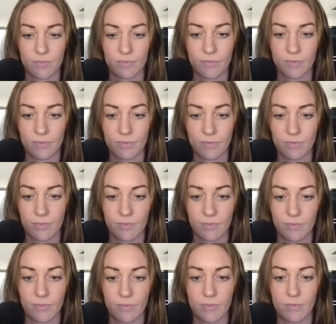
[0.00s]

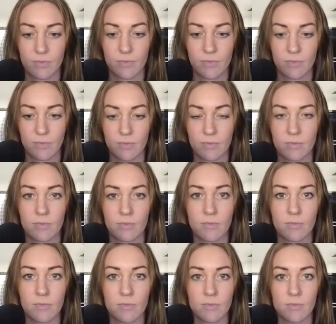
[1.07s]

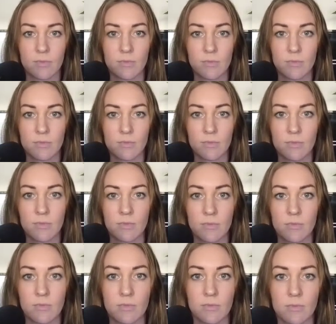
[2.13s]

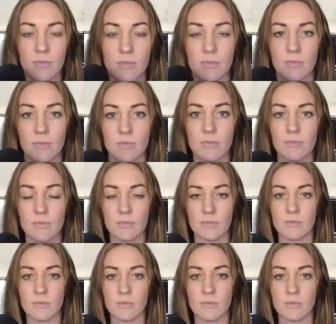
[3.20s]
(not speaking)